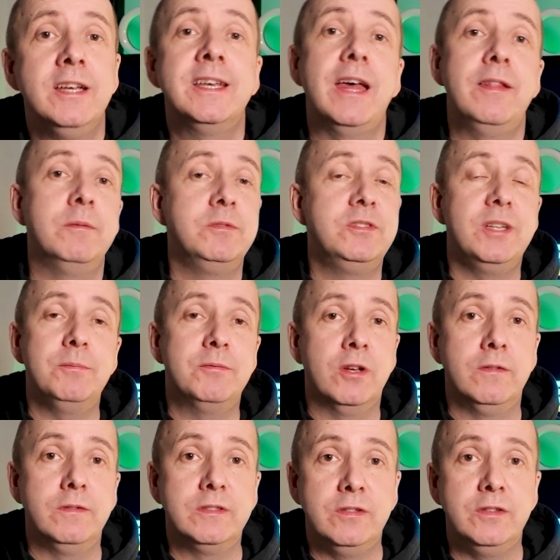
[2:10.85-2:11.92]
get them shipped
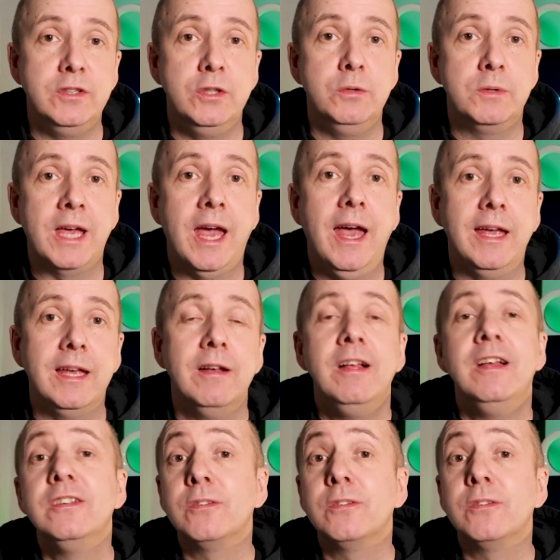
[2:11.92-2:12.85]
over to the UK,